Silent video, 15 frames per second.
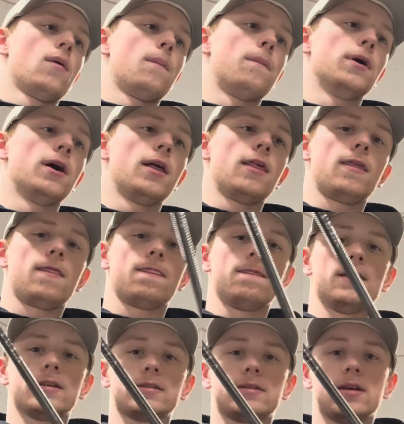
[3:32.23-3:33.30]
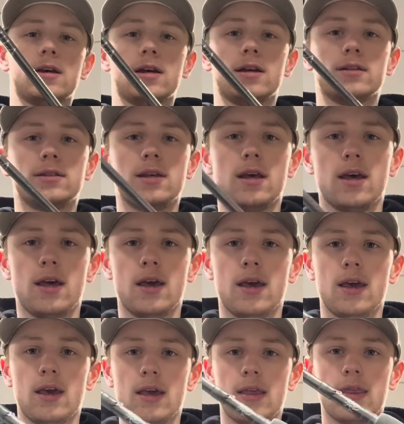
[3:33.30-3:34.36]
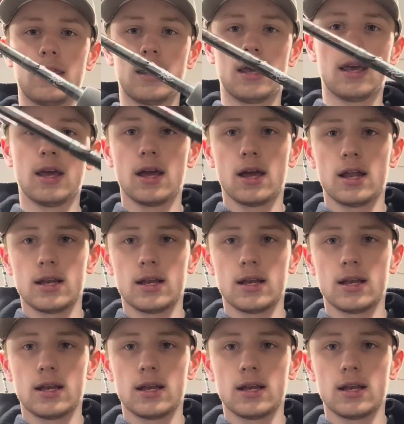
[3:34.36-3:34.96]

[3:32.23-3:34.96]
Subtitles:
But this is the